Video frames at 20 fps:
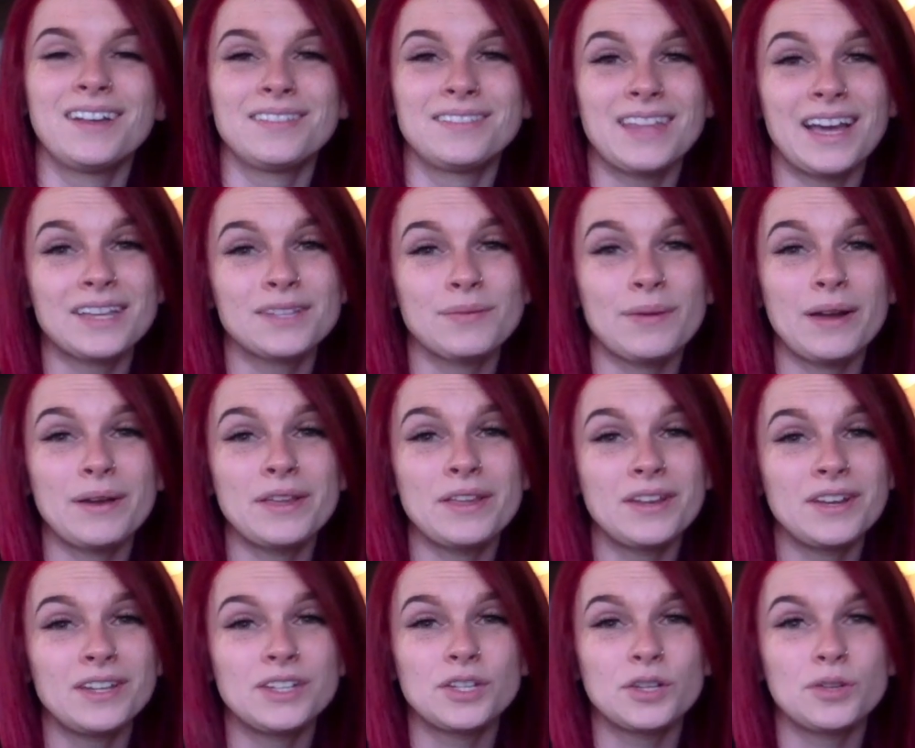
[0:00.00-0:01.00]
that's why you
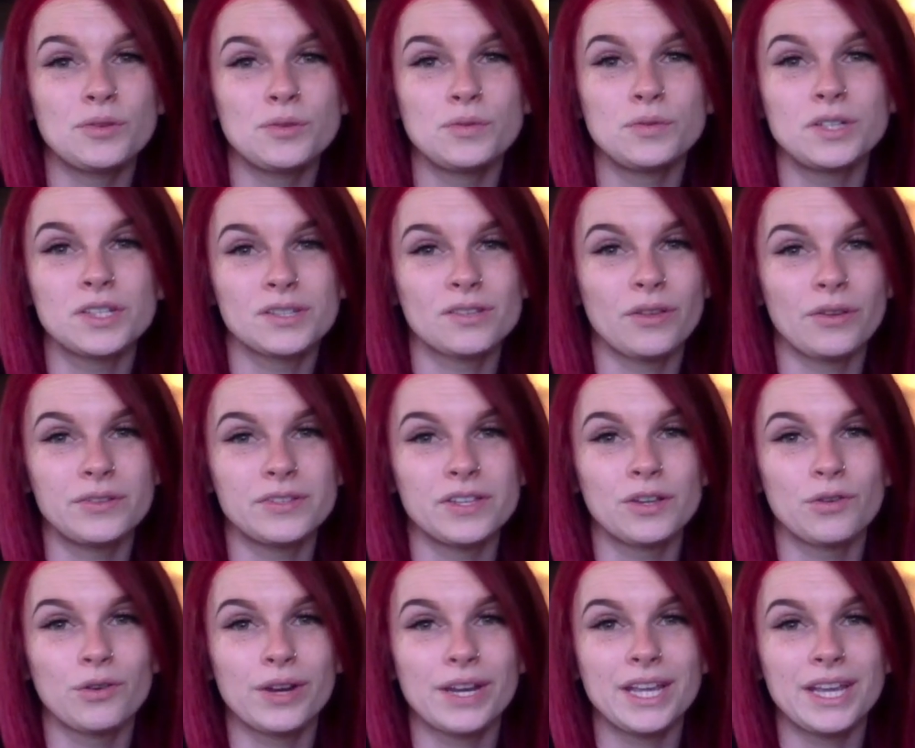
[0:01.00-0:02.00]
need to disclose
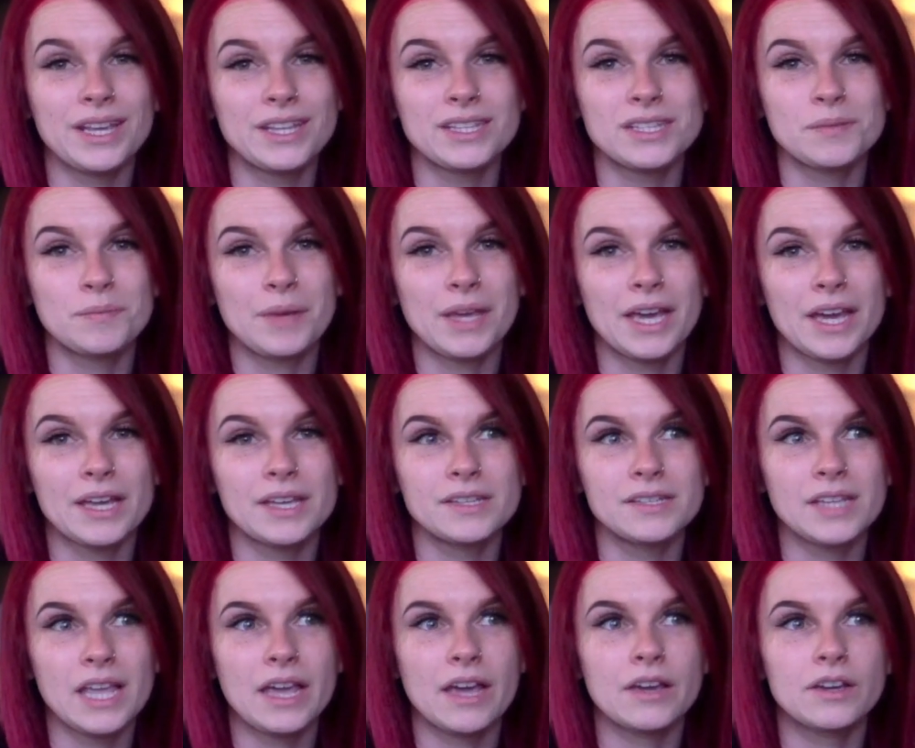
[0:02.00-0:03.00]
ingredients, because,
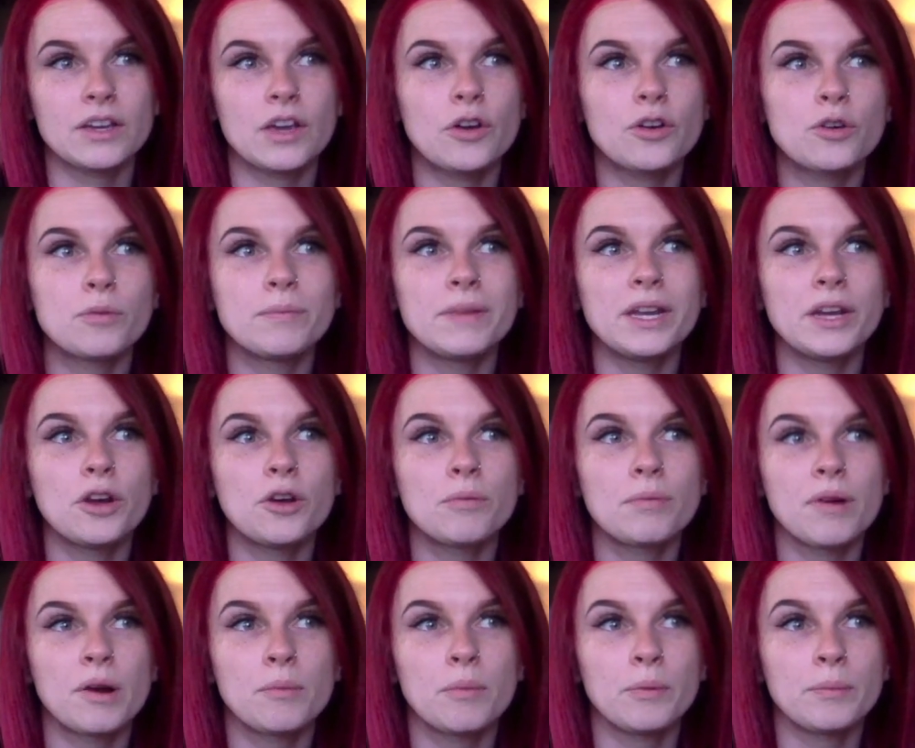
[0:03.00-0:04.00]
like, Cocamito
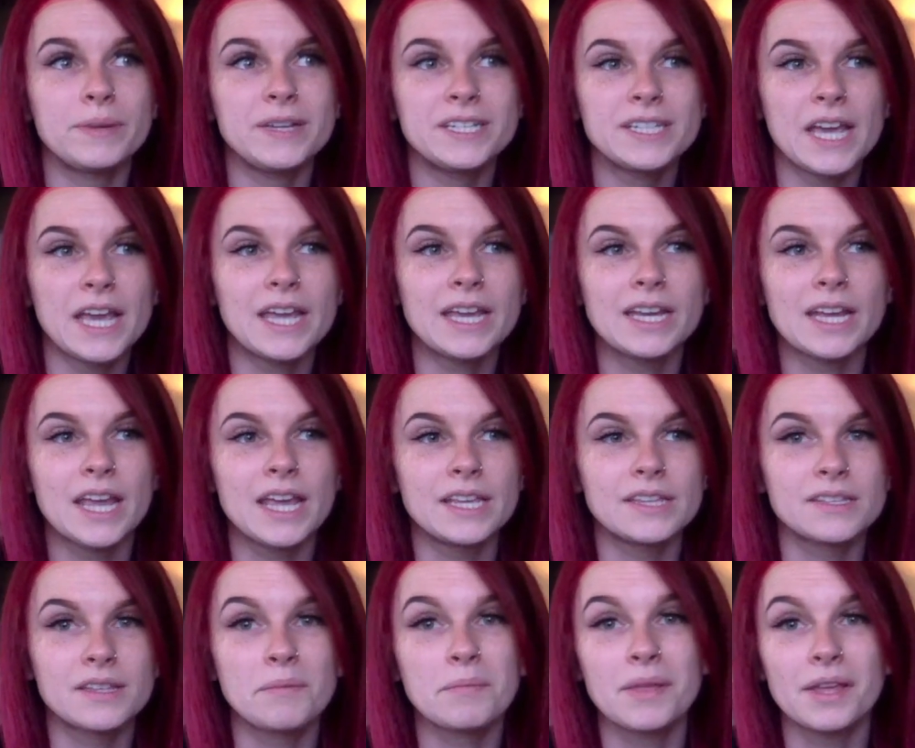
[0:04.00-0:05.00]
propylbutane
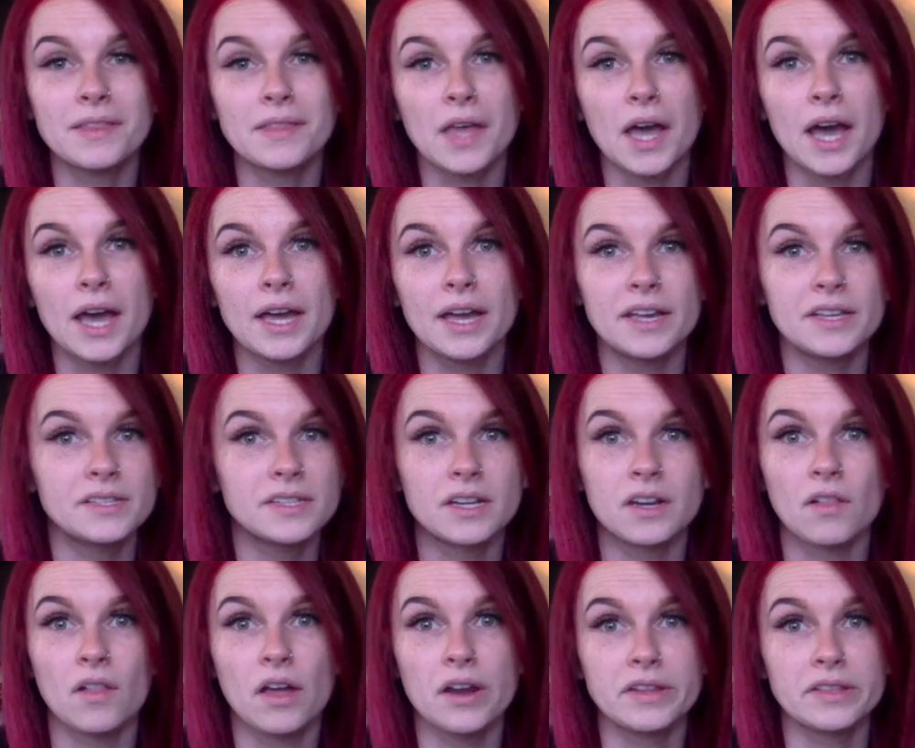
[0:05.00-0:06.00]
is something that is in
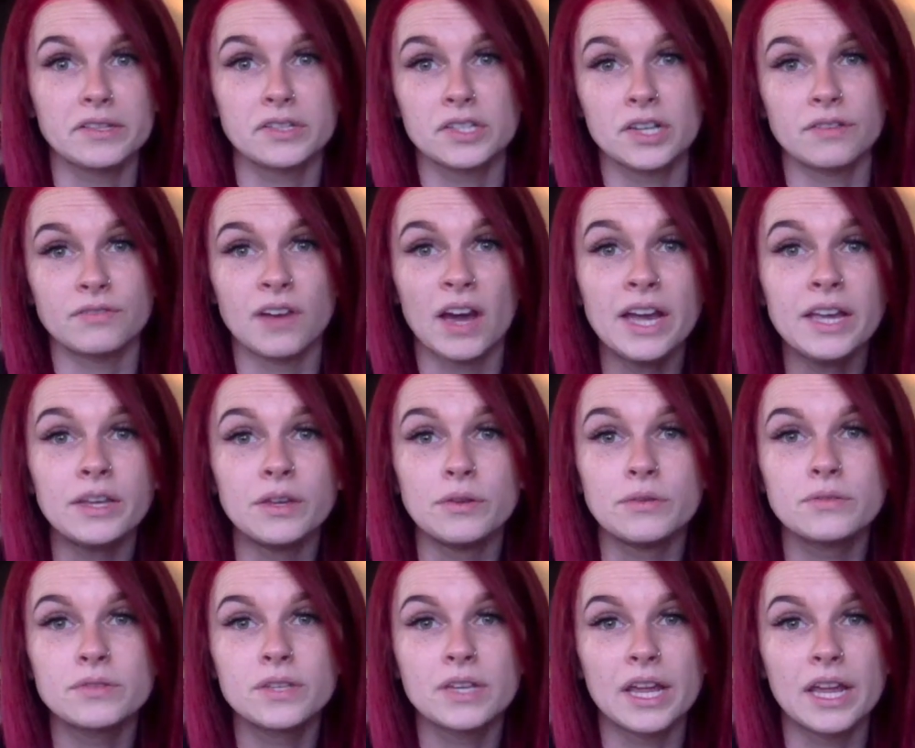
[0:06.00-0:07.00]
a lot of the stuff I
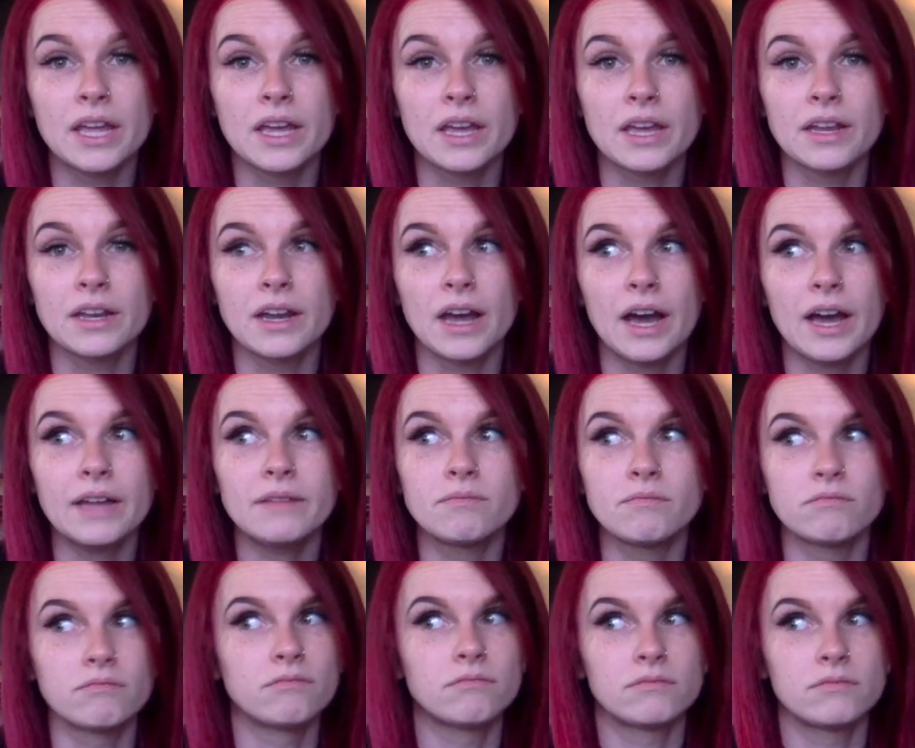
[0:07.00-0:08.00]
use, and I
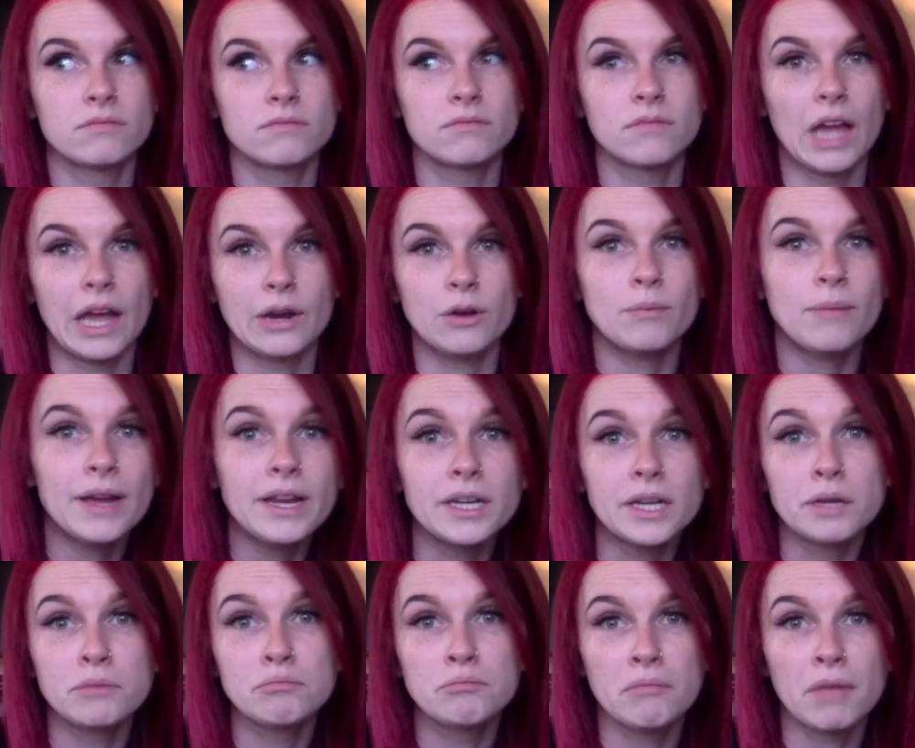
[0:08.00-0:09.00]
don't mind it.
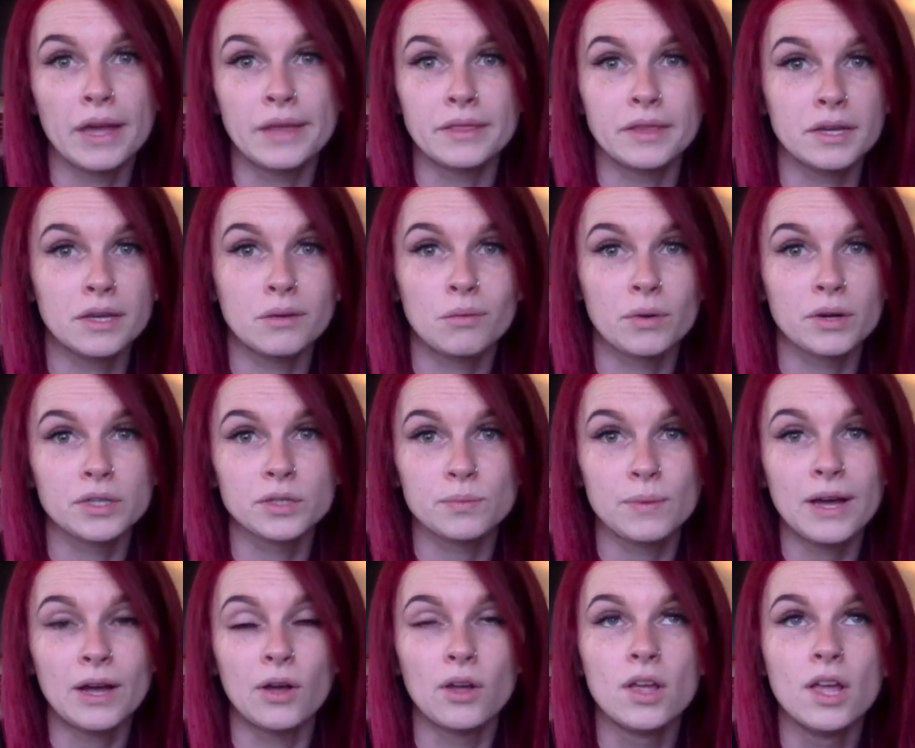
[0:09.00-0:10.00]
I think it works
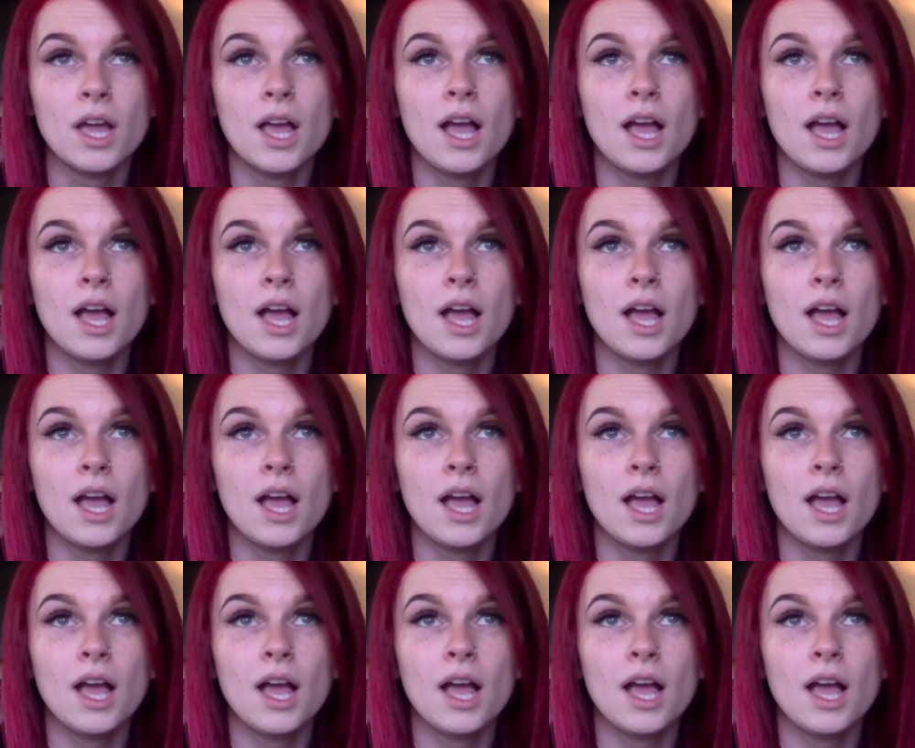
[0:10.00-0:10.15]
well.